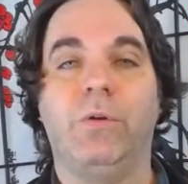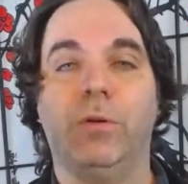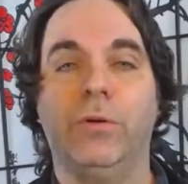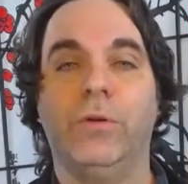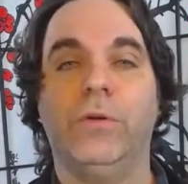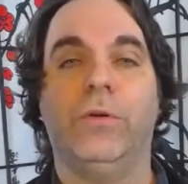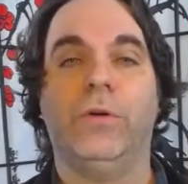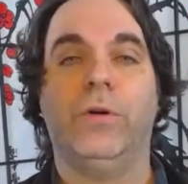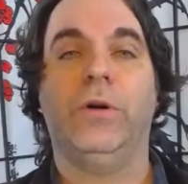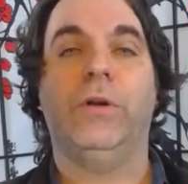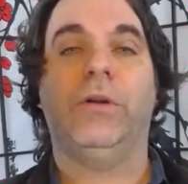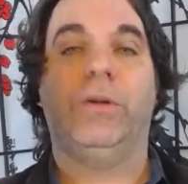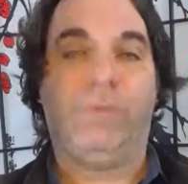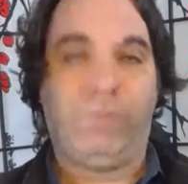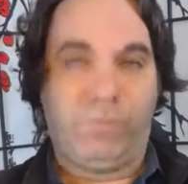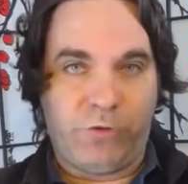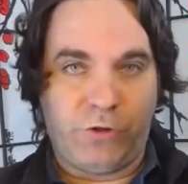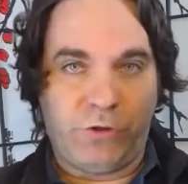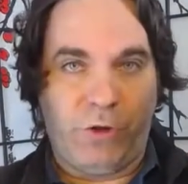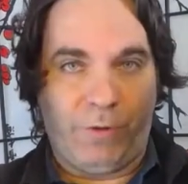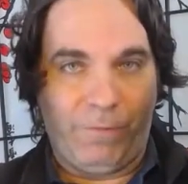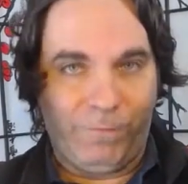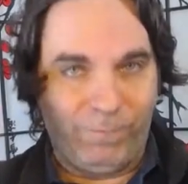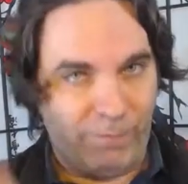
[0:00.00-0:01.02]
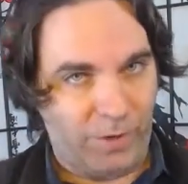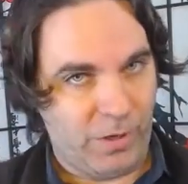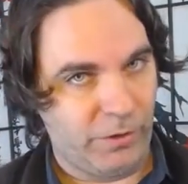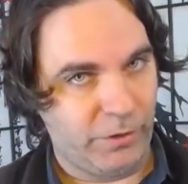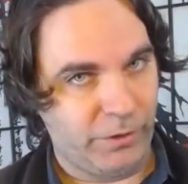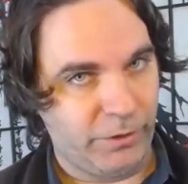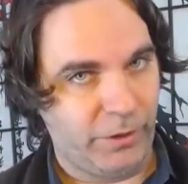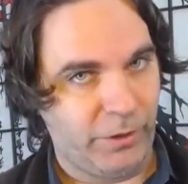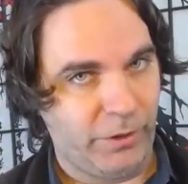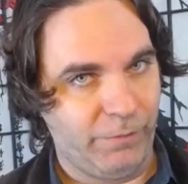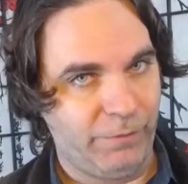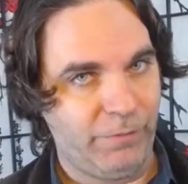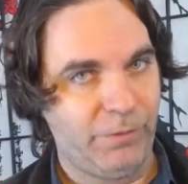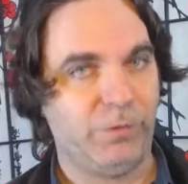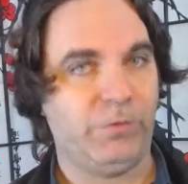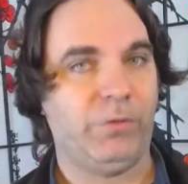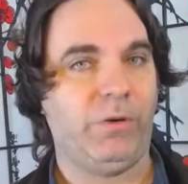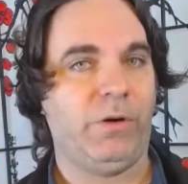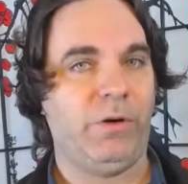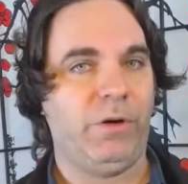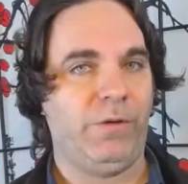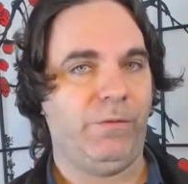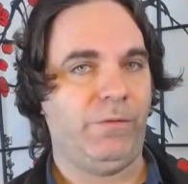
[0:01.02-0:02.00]
going to start falling if
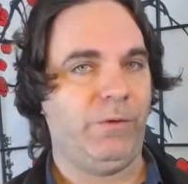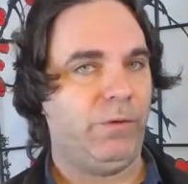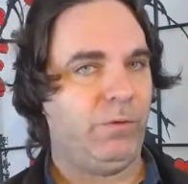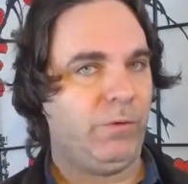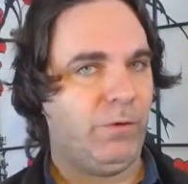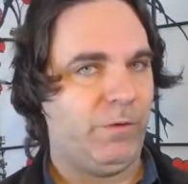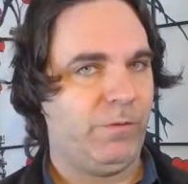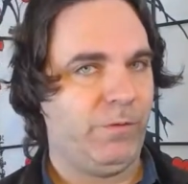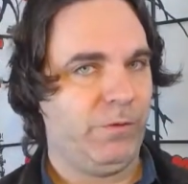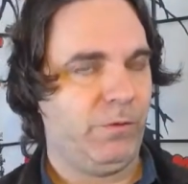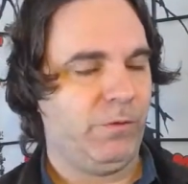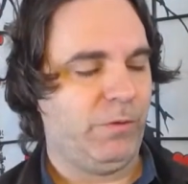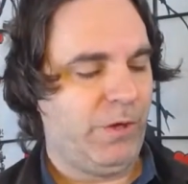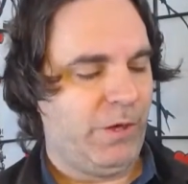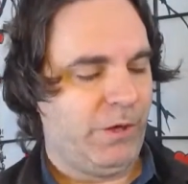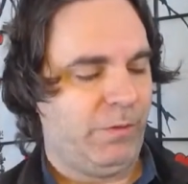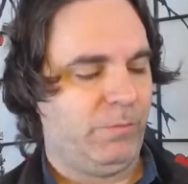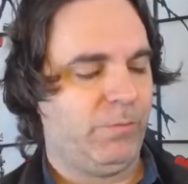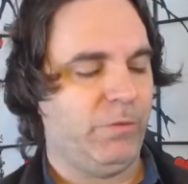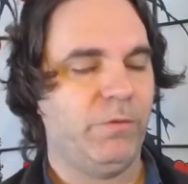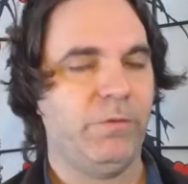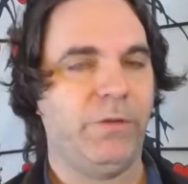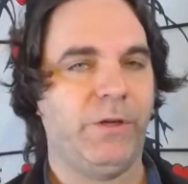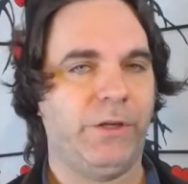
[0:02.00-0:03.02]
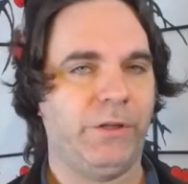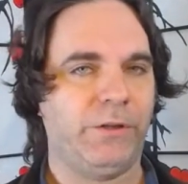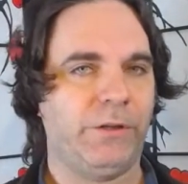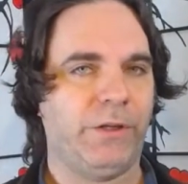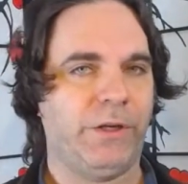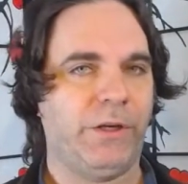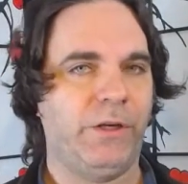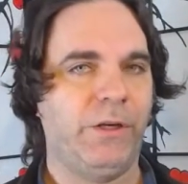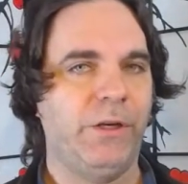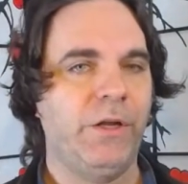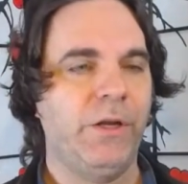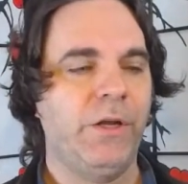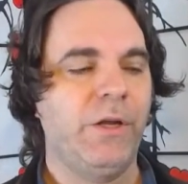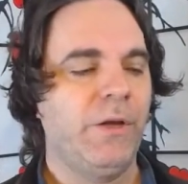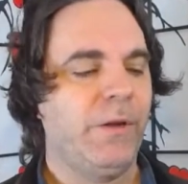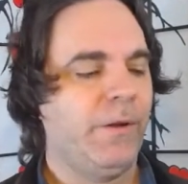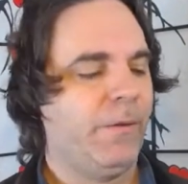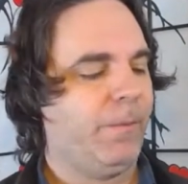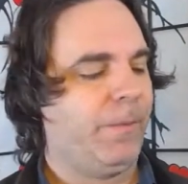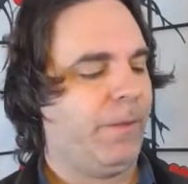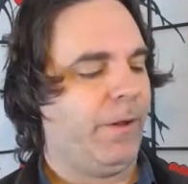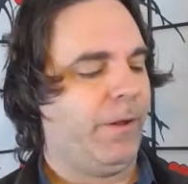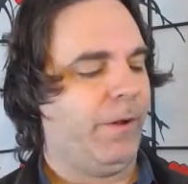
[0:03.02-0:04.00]
you take a move like that,
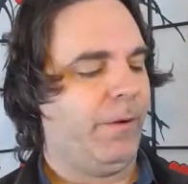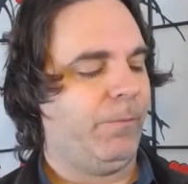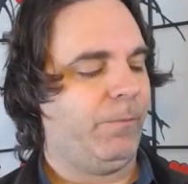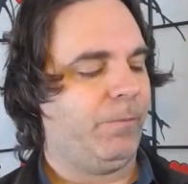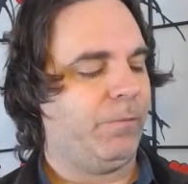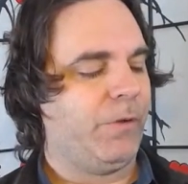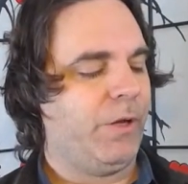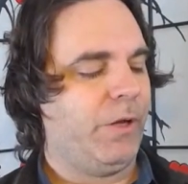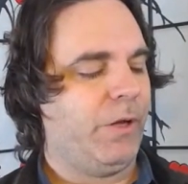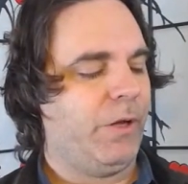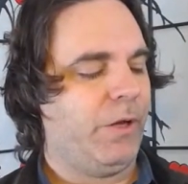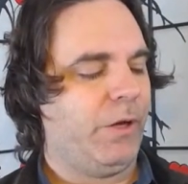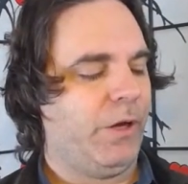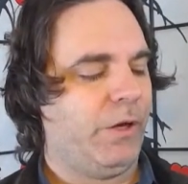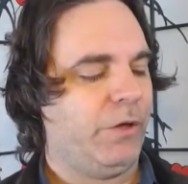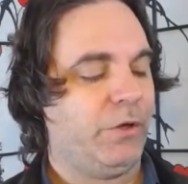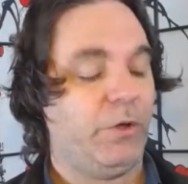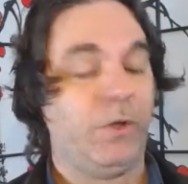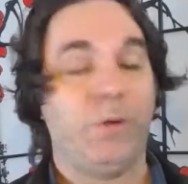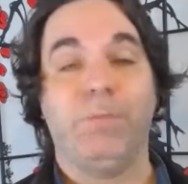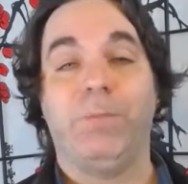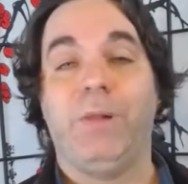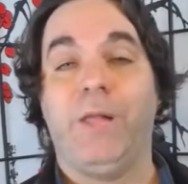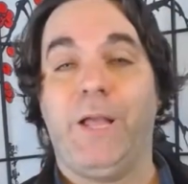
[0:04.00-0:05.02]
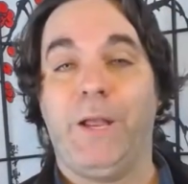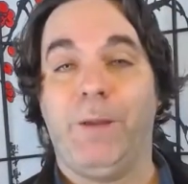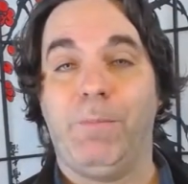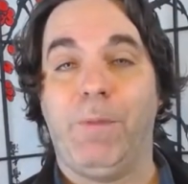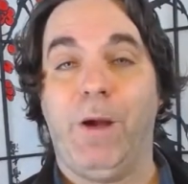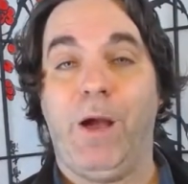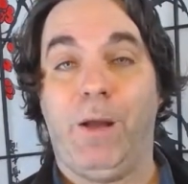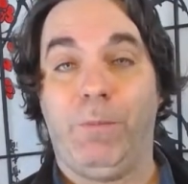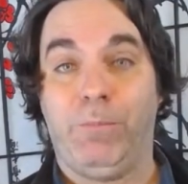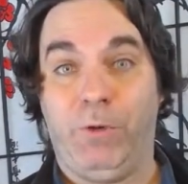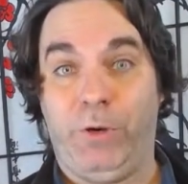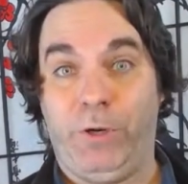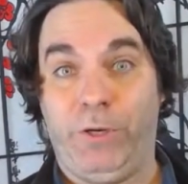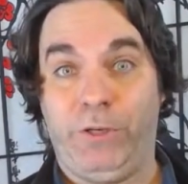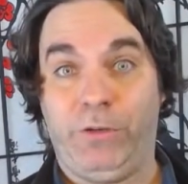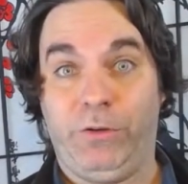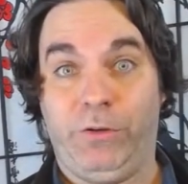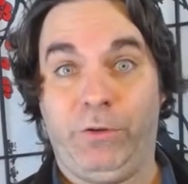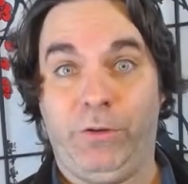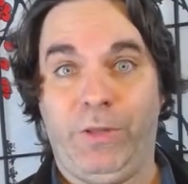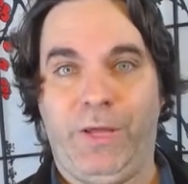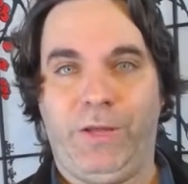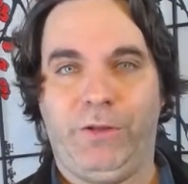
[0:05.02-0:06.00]
and you can play a pop point to
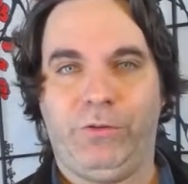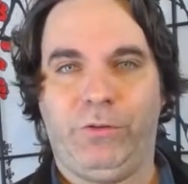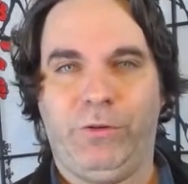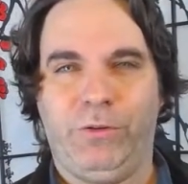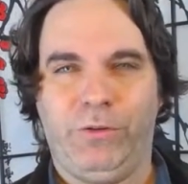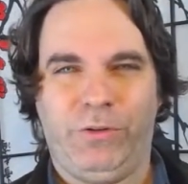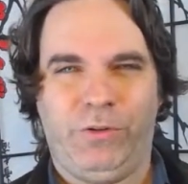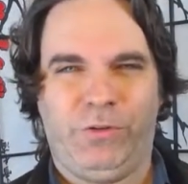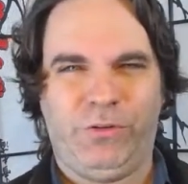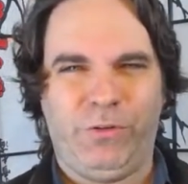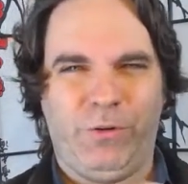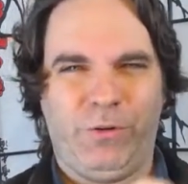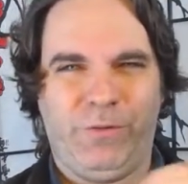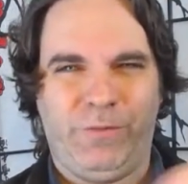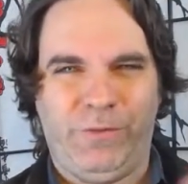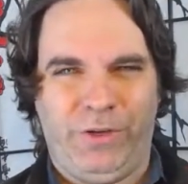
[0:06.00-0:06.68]
do that. So there's sort of an